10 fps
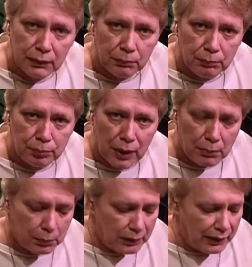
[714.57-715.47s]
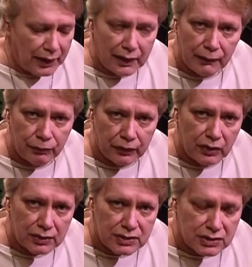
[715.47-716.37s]
probably getting for
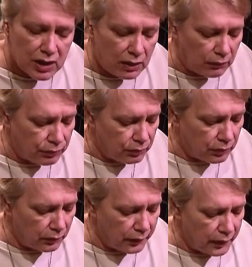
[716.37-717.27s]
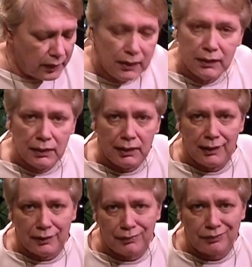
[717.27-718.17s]
yourself, okay?
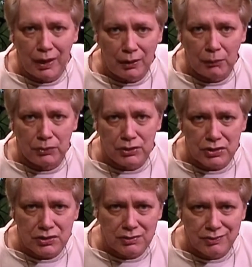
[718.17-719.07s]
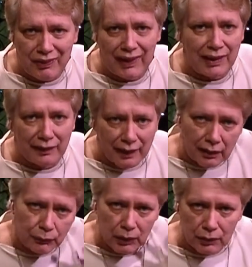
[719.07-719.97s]
And I'm just thinking that, well,